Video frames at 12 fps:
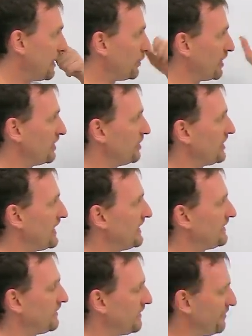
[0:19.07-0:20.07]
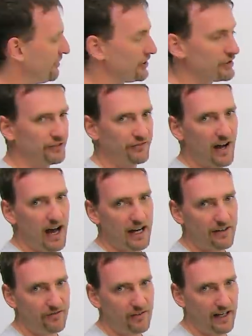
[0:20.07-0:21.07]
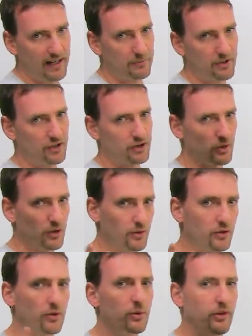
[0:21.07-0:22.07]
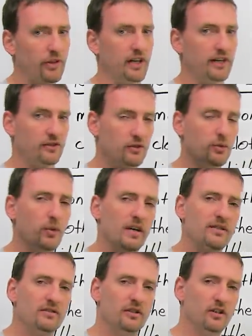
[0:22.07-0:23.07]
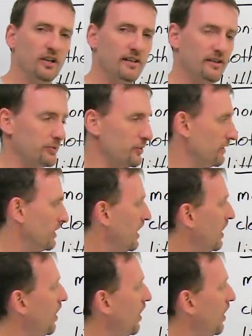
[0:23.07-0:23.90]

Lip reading: We're going to look at the first five, and I'm going to show you two things, two ways to look at this word.